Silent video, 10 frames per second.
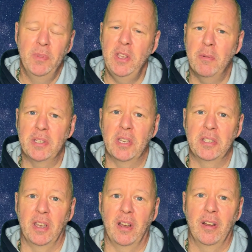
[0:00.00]
the
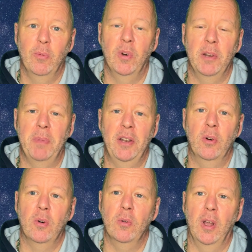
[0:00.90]
USSR would have been
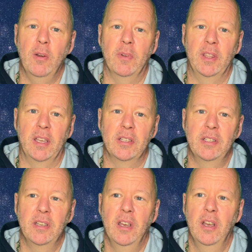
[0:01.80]
all over this,